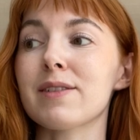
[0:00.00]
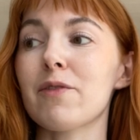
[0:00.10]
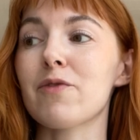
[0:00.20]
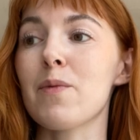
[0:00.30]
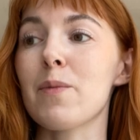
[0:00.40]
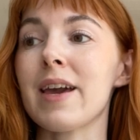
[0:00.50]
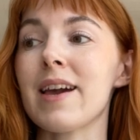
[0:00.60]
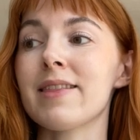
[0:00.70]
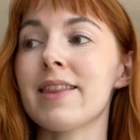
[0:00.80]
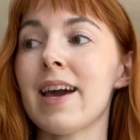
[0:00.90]
stuff from me
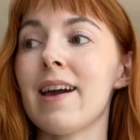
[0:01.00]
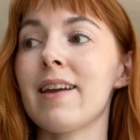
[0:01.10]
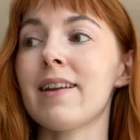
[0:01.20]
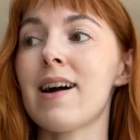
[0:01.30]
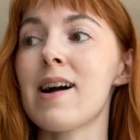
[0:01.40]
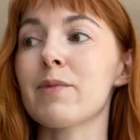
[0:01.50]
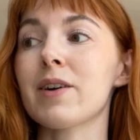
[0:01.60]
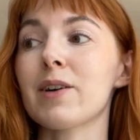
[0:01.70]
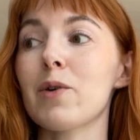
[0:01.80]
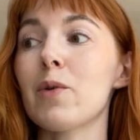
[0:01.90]
and then I'm
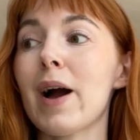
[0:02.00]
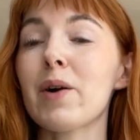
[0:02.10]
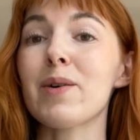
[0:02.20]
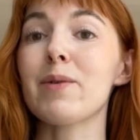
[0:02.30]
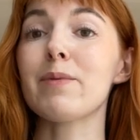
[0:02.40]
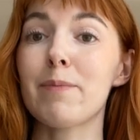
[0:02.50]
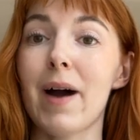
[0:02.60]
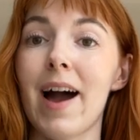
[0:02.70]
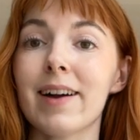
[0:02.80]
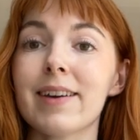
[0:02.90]
gonna go back home and
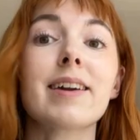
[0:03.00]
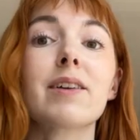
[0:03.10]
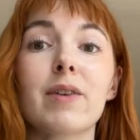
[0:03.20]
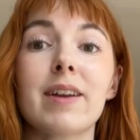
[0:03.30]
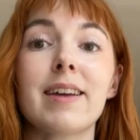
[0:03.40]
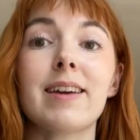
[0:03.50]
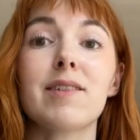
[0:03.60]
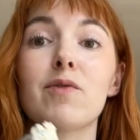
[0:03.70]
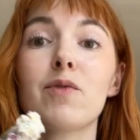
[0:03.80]
pack and get ready